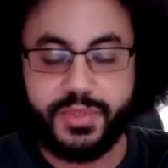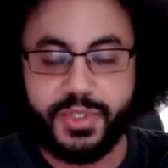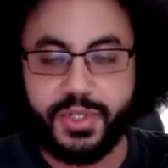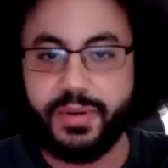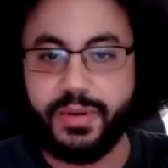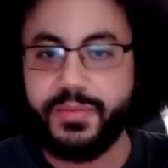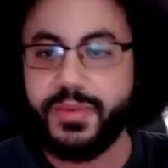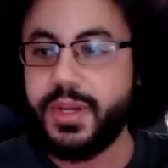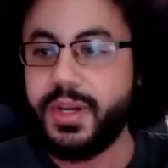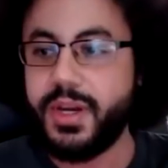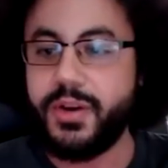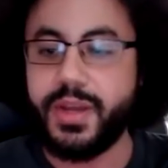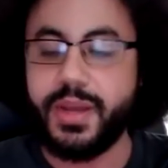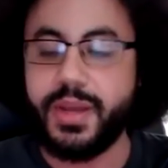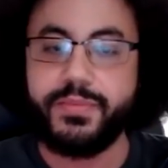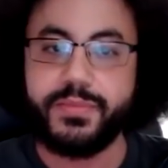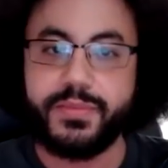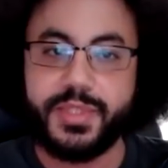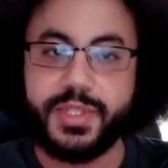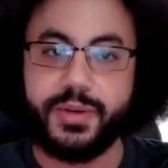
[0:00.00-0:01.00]
Sure. Okay.
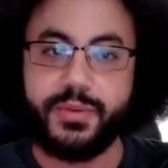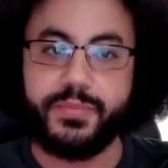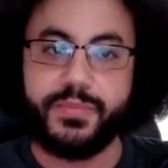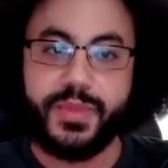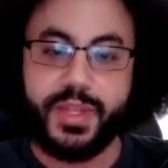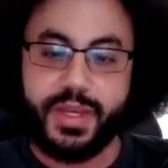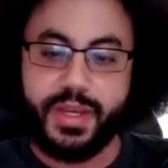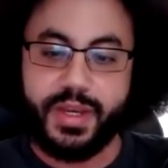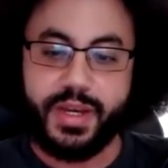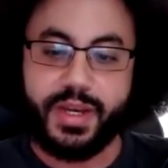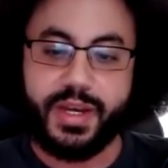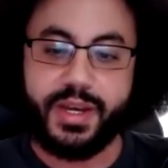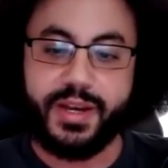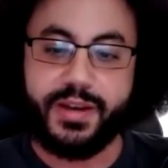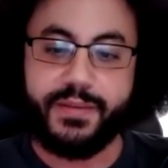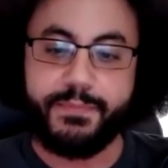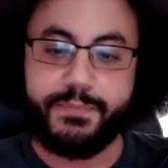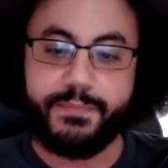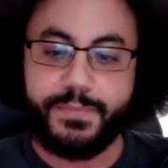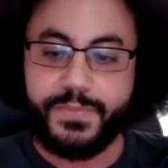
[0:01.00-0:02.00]
So
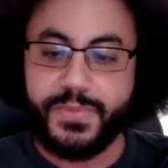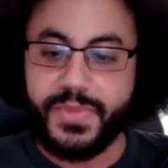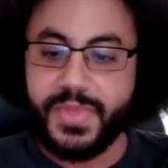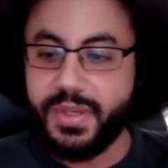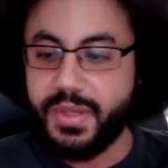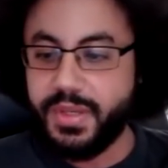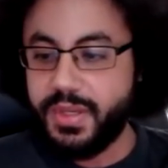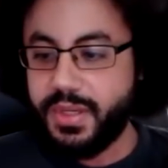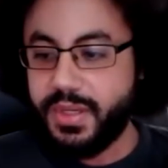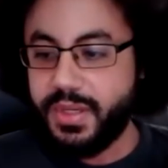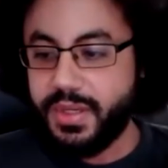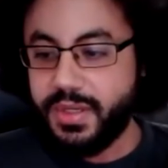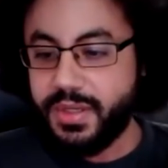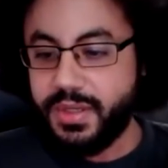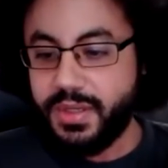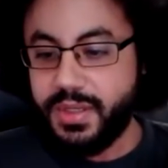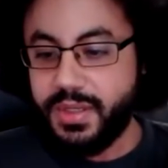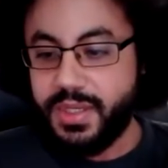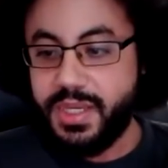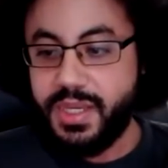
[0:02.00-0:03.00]
um,
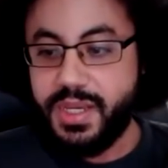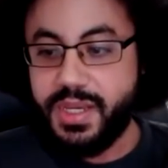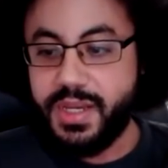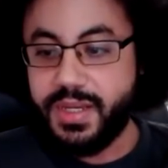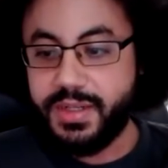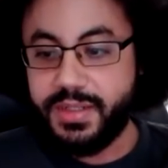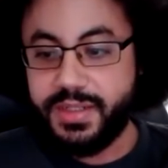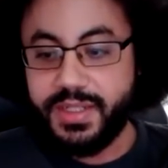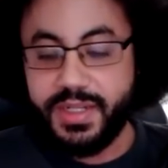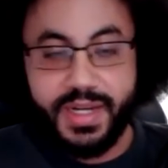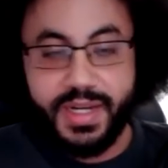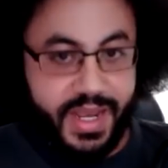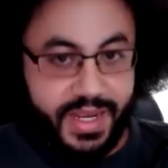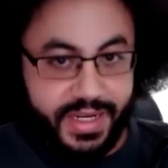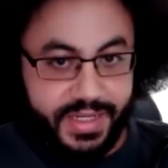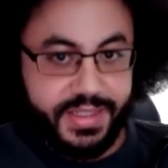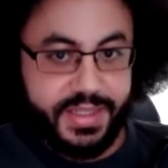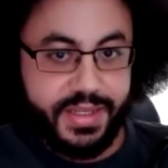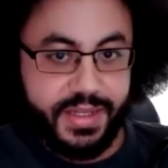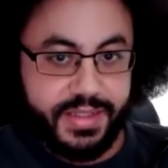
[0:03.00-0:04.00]
he
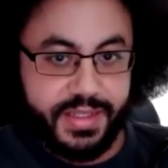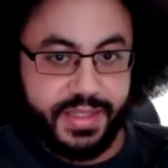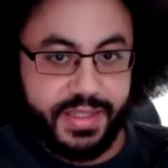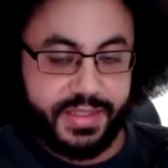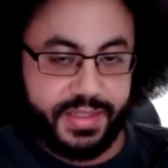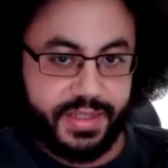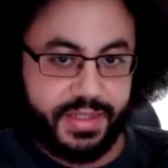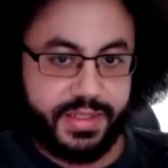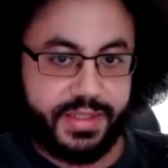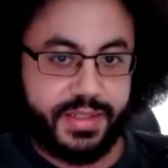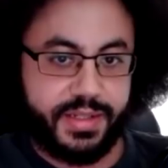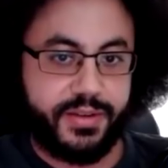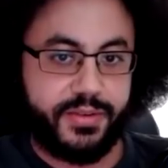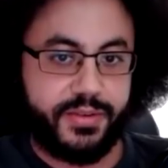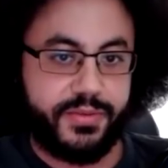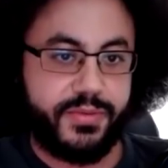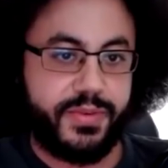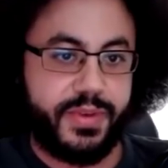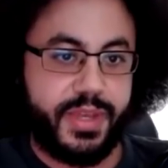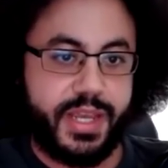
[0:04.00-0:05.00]
denies the existence
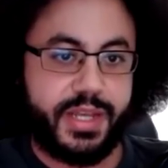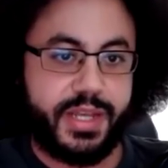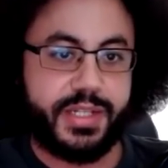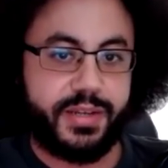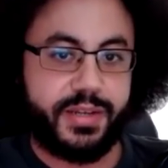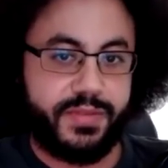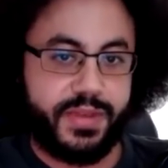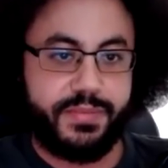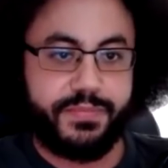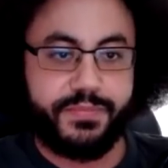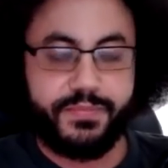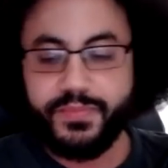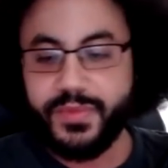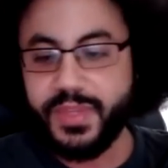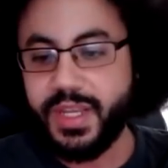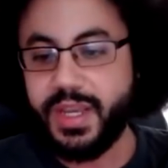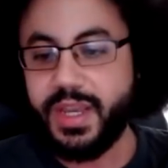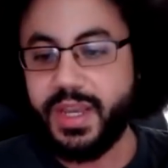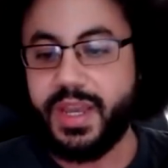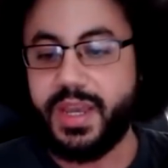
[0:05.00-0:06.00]
of H I V.
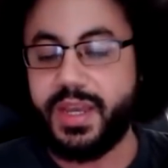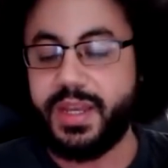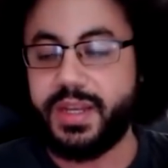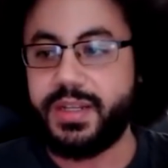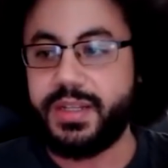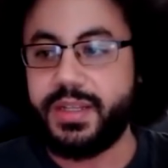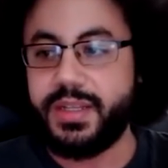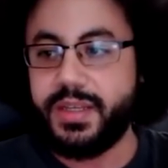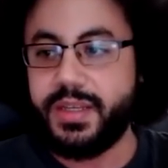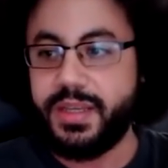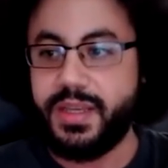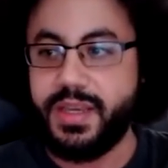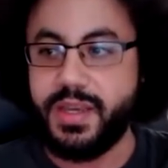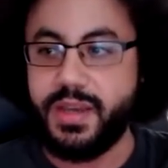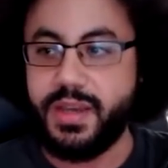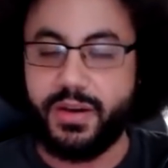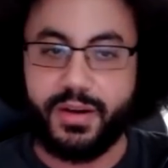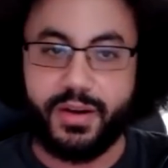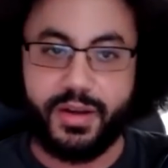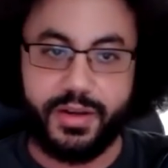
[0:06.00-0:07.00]
And he
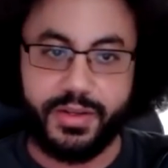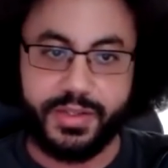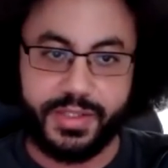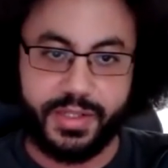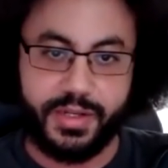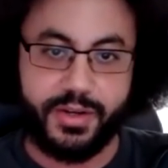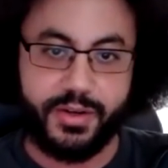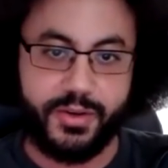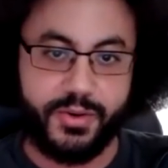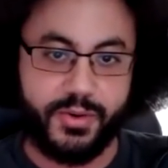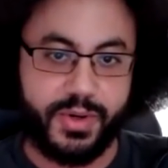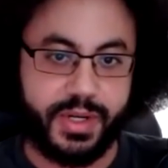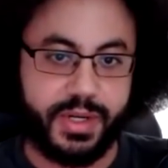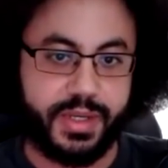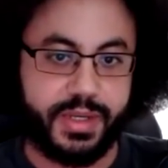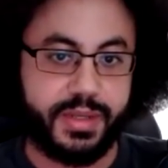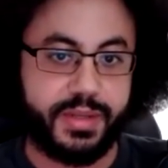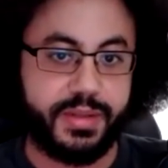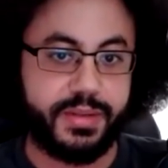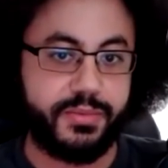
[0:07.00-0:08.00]
also
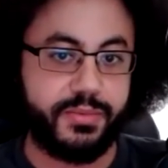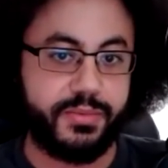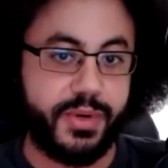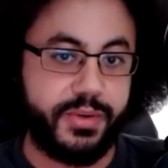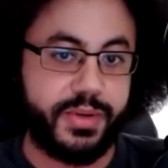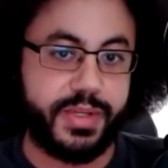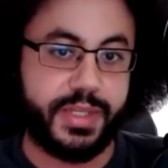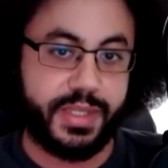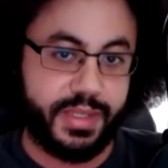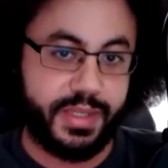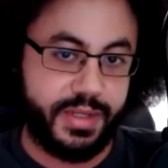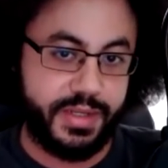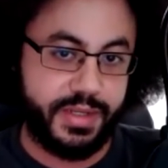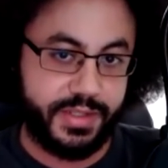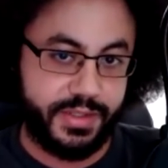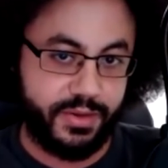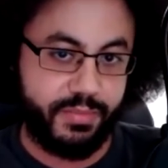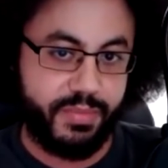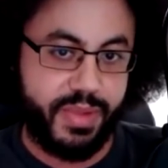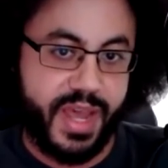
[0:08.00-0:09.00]
wrote in his
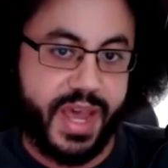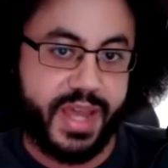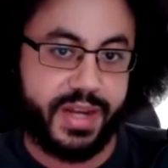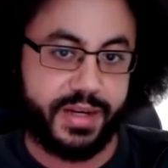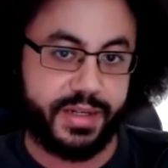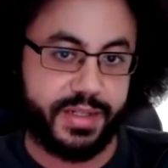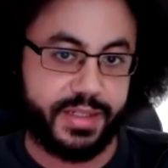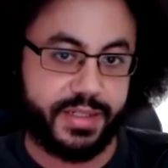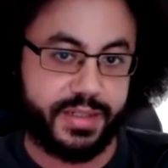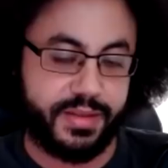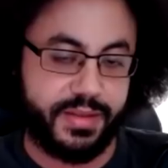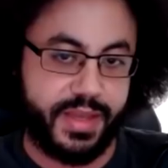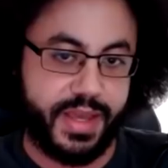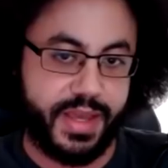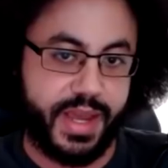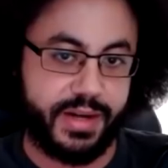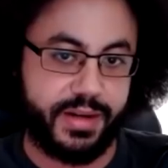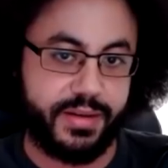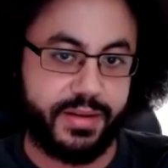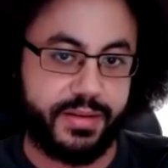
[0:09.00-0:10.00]
own patent
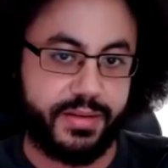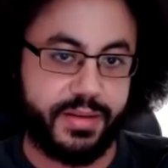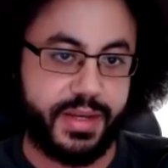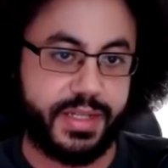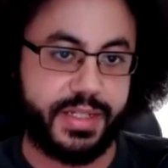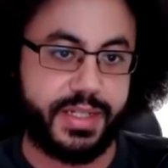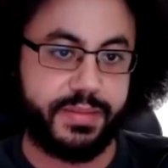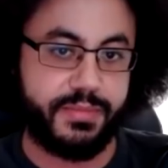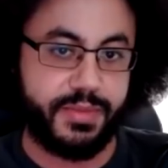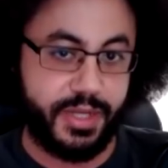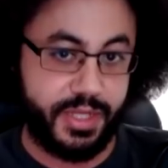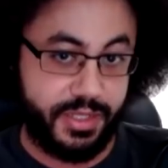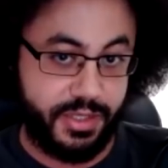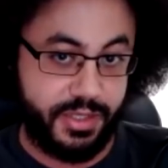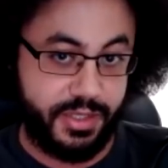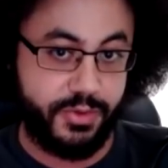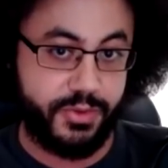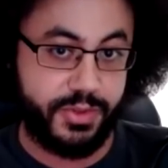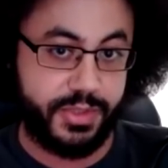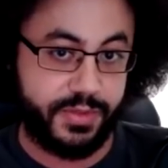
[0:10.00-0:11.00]
that a, a
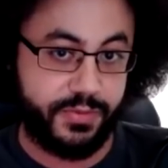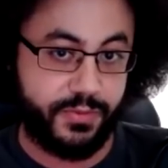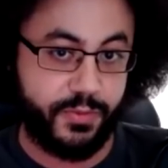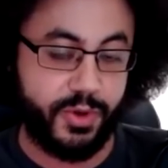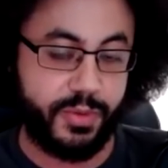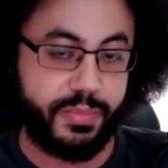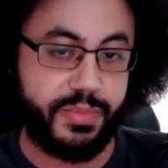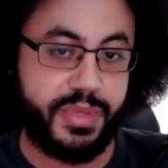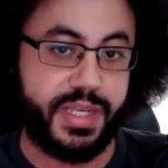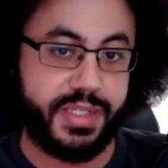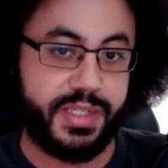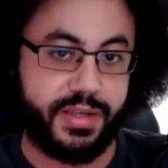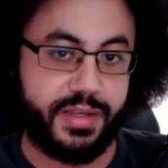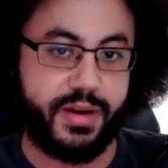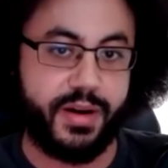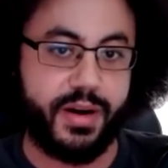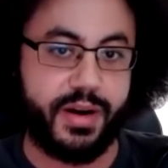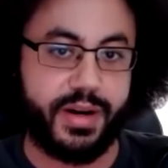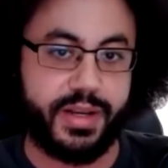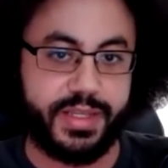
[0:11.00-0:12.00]
use for P C
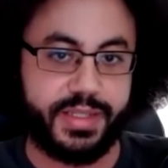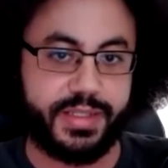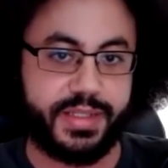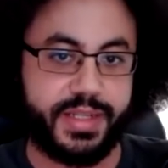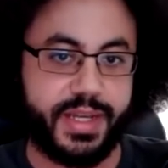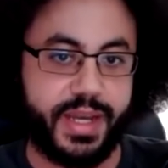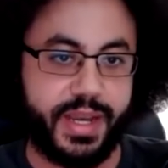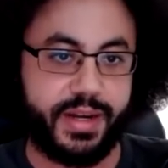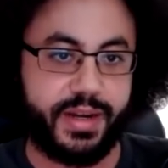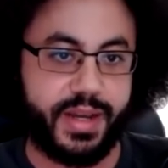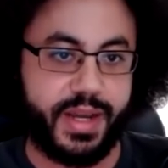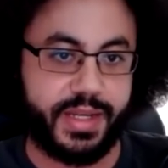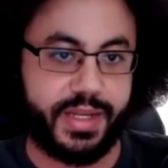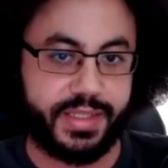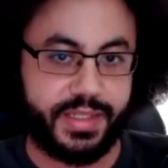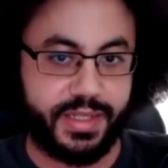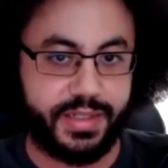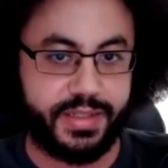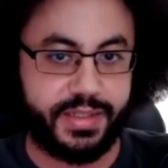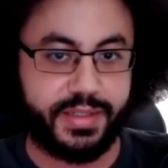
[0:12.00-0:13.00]
R is
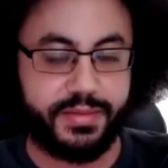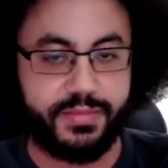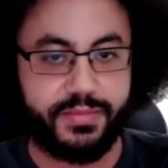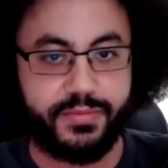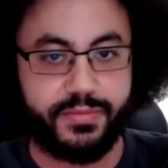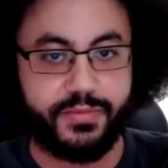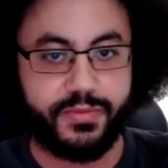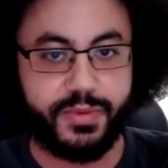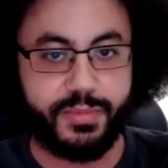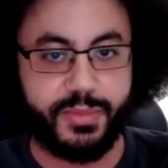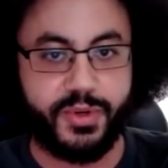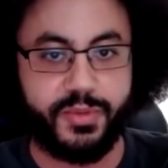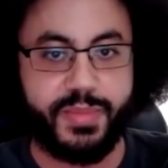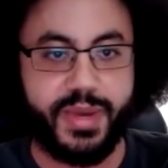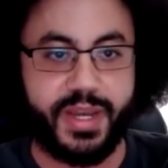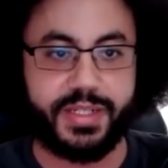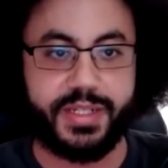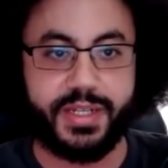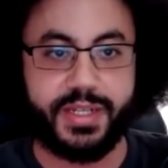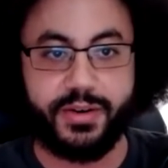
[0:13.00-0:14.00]
diagnostics for both
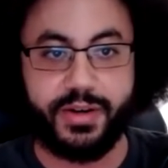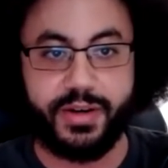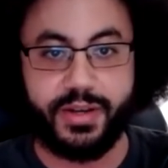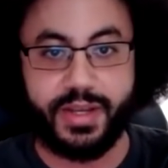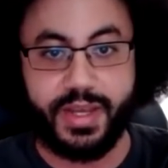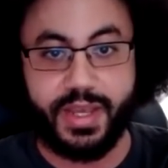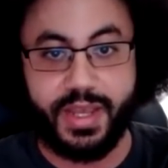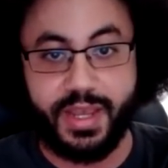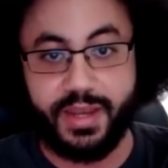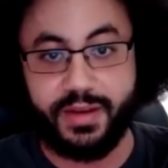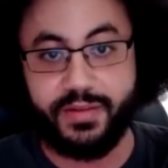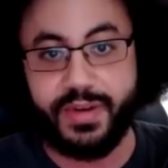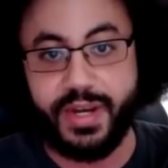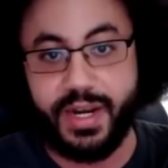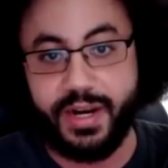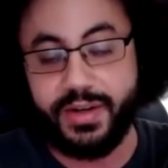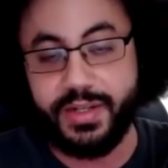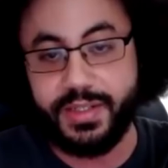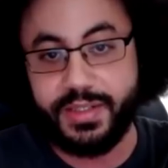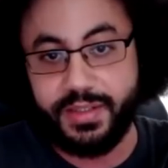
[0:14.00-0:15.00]
bacteria and
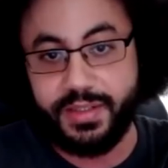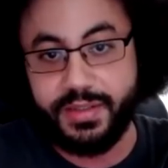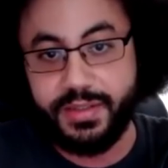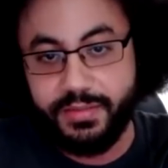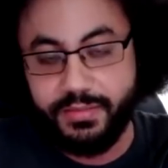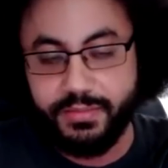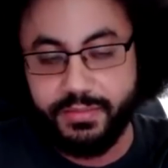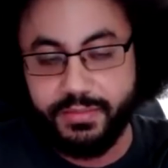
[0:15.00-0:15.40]
viruses.